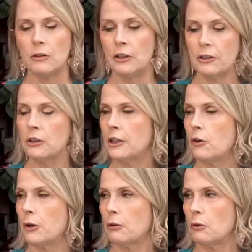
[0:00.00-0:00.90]
literally
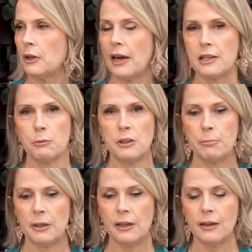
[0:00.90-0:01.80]
going through it as we
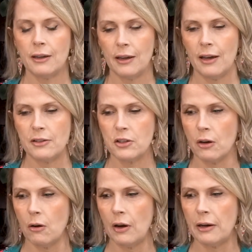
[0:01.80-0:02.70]
speak. And
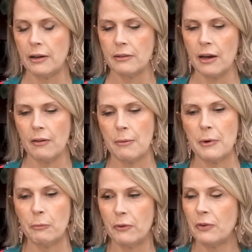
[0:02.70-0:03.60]
so,
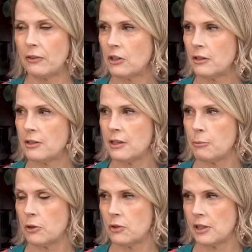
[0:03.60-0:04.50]
we've done, this is
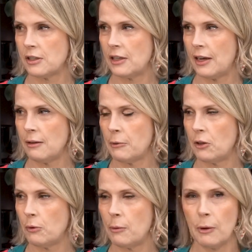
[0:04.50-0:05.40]
episode 68, by
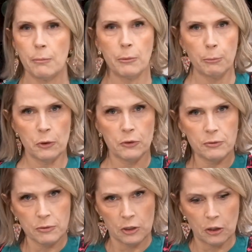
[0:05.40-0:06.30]
the way, my birth
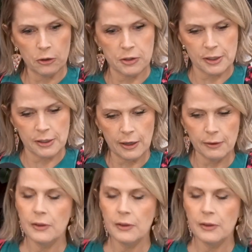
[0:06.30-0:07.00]
year, 68.